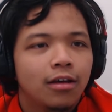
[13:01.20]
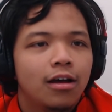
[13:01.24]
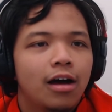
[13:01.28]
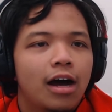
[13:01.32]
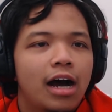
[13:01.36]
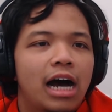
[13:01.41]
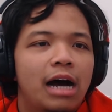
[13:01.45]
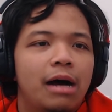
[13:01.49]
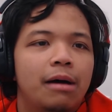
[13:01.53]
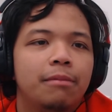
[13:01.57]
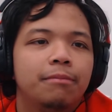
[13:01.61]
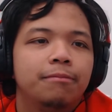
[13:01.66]

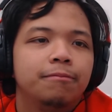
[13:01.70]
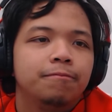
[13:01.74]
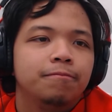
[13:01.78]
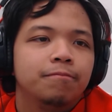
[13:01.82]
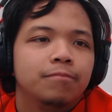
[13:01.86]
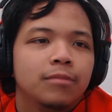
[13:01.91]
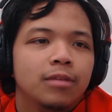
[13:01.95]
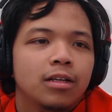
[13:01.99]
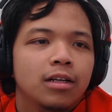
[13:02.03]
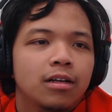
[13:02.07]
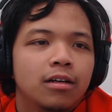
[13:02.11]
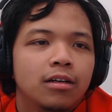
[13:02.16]
Um,
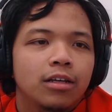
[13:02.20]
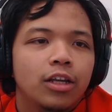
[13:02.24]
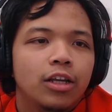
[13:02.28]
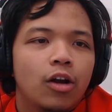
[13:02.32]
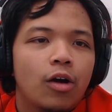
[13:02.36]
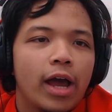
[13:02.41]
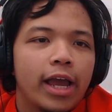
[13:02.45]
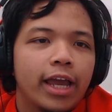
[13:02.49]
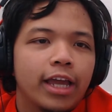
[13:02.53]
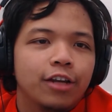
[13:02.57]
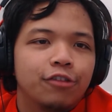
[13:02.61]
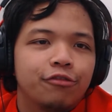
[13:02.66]
you
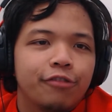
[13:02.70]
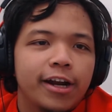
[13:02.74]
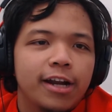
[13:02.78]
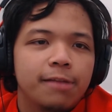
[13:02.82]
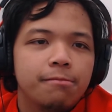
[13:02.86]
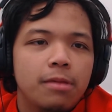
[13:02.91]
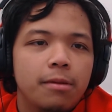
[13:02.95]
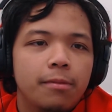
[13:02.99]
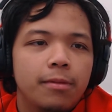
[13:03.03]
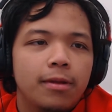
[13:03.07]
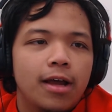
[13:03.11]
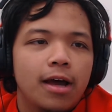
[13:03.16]
know, I can try to
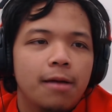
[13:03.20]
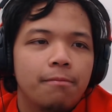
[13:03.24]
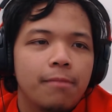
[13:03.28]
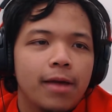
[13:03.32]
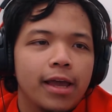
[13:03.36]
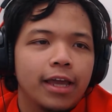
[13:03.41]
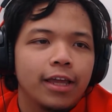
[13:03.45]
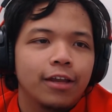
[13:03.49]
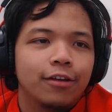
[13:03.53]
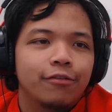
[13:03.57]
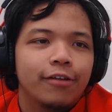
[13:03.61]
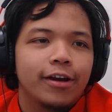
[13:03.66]
meme it up.
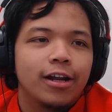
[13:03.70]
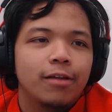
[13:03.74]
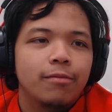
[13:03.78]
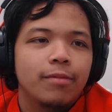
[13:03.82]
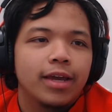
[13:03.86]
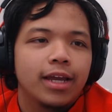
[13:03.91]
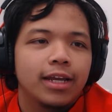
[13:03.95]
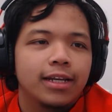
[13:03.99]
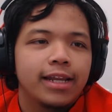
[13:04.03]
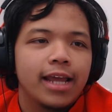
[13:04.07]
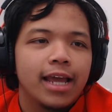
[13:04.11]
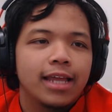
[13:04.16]
I can try to
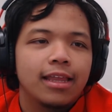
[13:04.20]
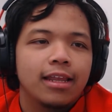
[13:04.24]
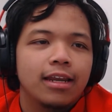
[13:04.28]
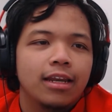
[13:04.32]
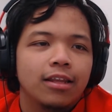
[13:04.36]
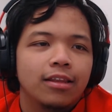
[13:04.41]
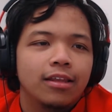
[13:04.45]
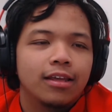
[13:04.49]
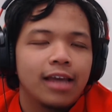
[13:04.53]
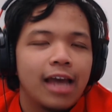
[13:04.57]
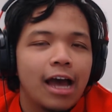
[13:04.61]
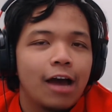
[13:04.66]
make a deck that
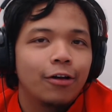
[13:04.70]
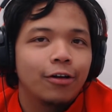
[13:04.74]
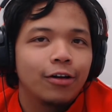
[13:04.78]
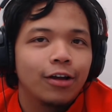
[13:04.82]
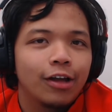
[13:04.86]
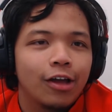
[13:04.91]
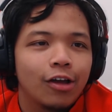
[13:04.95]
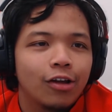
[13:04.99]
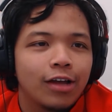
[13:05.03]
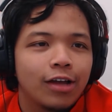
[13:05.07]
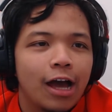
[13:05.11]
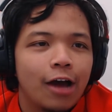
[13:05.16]
counter,
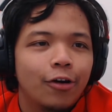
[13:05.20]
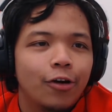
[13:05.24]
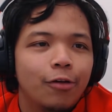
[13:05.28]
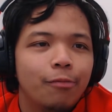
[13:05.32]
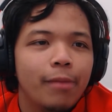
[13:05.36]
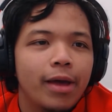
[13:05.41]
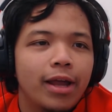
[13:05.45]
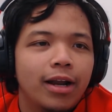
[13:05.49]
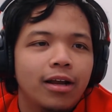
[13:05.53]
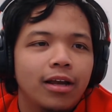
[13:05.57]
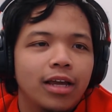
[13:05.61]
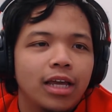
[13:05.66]
could counter
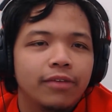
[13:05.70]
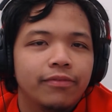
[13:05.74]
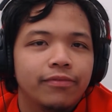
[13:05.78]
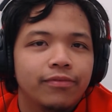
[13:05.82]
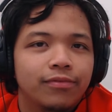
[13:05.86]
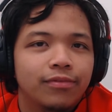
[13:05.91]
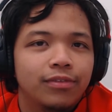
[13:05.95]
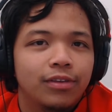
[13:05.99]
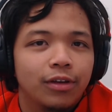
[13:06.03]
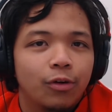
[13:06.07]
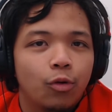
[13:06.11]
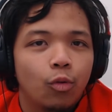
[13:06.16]
meta if
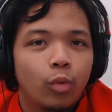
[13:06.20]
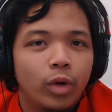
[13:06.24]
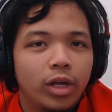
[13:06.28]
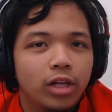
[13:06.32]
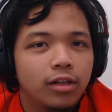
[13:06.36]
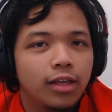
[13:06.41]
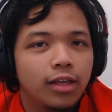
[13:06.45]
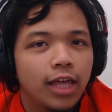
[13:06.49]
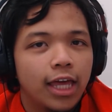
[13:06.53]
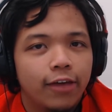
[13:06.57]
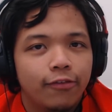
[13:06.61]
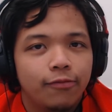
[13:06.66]
the
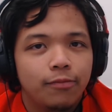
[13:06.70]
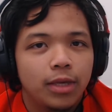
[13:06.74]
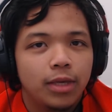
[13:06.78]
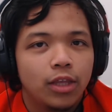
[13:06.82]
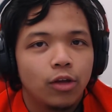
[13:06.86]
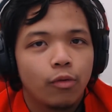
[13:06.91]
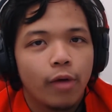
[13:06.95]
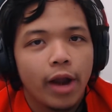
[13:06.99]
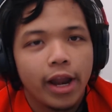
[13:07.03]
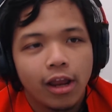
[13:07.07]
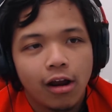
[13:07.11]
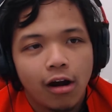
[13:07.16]
wheel gave me
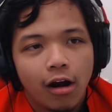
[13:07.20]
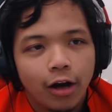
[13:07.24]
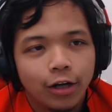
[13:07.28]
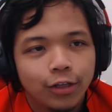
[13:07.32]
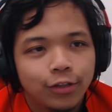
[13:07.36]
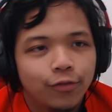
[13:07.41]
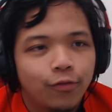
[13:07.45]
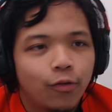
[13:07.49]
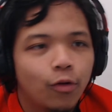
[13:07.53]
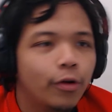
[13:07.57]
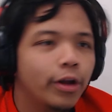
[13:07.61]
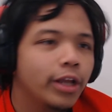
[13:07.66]
the right cards
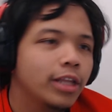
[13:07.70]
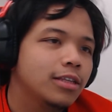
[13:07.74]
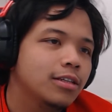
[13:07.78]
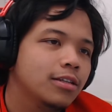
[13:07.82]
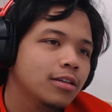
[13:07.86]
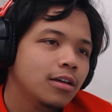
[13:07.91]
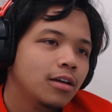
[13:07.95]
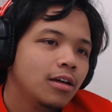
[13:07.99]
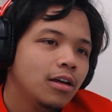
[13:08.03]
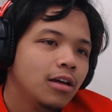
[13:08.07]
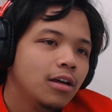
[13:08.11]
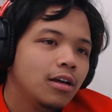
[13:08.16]
for it.
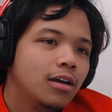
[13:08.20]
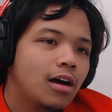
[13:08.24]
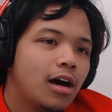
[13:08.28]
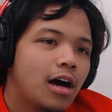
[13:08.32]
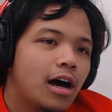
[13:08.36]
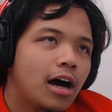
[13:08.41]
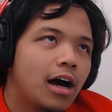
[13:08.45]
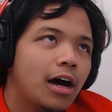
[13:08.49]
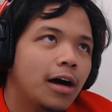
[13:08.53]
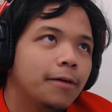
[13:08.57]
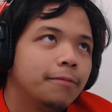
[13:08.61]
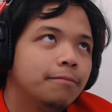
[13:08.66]

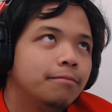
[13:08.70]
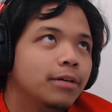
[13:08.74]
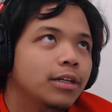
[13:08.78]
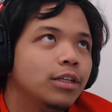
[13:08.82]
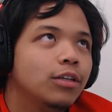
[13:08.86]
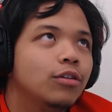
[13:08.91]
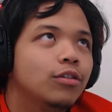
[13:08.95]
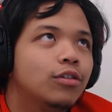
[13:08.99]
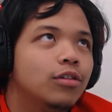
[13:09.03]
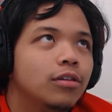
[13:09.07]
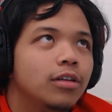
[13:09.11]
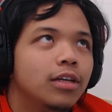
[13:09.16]
Uh, but
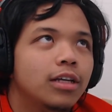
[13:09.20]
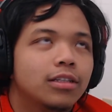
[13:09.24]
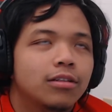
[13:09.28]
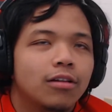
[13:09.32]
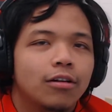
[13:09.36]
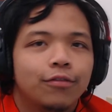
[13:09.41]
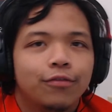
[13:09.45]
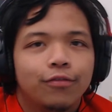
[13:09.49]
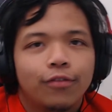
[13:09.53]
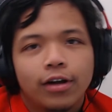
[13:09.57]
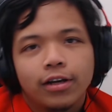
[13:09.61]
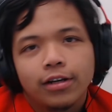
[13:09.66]
usually it's all
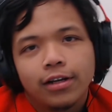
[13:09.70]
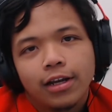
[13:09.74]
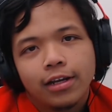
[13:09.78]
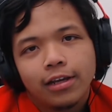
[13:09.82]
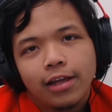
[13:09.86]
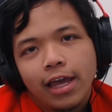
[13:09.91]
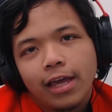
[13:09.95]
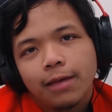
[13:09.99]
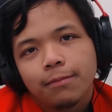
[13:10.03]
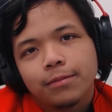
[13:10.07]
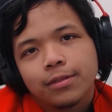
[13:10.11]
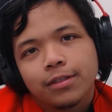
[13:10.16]
fun and
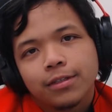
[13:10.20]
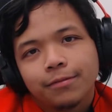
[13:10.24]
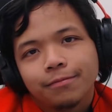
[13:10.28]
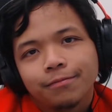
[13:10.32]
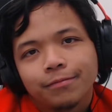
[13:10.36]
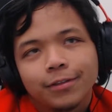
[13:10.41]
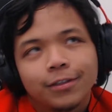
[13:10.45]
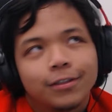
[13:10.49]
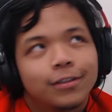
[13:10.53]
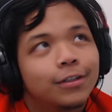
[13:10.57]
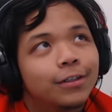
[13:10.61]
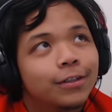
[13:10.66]
games.
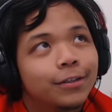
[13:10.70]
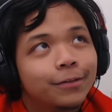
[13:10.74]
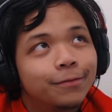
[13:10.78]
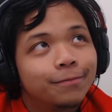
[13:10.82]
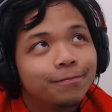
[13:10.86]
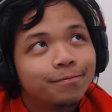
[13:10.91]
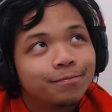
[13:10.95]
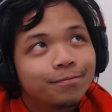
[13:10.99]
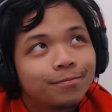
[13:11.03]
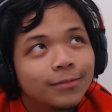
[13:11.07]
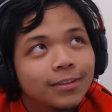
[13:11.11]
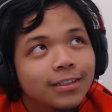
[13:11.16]
So,
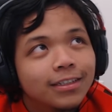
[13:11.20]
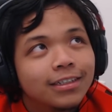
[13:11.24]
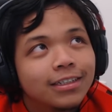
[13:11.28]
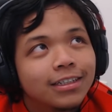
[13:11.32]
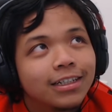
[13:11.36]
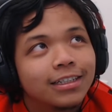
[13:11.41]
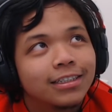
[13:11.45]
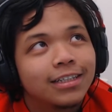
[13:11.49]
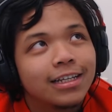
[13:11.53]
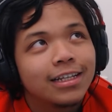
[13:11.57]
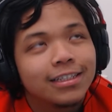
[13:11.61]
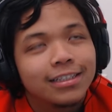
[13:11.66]

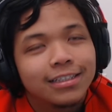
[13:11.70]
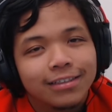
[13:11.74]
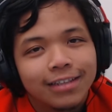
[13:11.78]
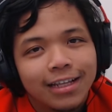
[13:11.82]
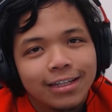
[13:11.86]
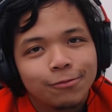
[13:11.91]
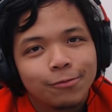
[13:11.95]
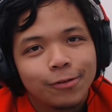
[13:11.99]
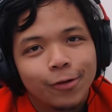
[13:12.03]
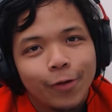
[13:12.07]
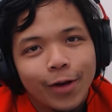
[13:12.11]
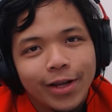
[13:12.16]
because that's that's
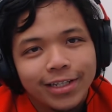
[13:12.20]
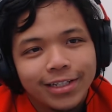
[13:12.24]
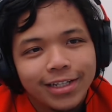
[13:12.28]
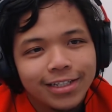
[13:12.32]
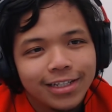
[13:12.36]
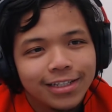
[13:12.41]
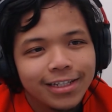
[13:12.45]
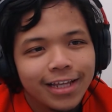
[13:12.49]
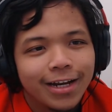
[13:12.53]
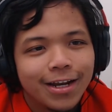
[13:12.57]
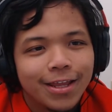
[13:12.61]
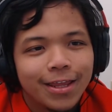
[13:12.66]
what Gwent is at
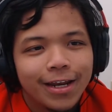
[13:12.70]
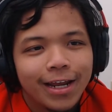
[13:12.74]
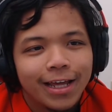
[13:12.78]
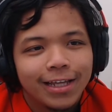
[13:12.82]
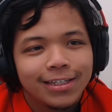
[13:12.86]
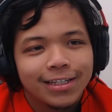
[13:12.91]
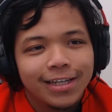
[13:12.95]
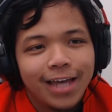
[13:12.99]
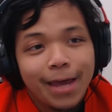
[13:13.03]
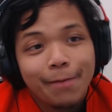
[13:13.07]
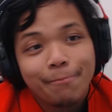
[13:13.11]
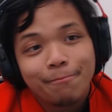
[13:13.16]
the end of the day. It's a
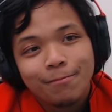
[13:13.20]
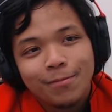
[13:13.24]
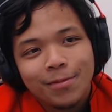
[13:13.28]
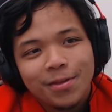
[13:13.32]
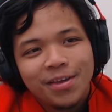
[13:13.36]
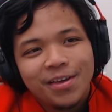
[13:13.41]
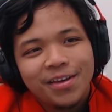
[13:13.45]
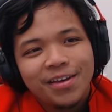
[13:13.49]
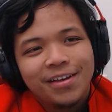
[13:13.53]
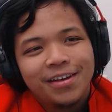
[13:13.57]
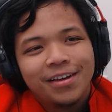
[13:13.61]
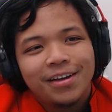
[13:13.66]
game.
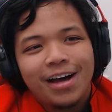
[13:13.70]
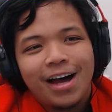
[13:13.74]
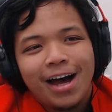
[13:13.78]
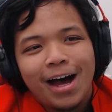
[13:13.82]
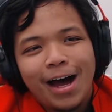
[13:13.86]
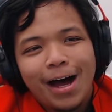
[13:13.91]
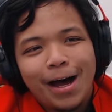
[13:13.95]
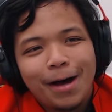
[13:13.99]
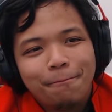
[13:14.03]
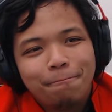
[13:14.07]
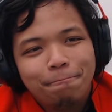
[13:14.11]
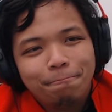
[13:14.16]

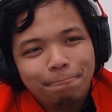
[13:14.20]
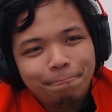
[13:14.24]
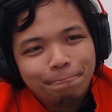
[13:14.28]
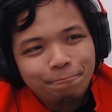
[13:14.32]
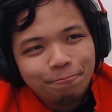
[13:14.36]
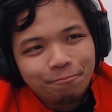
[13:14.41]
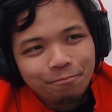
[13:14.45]
Um,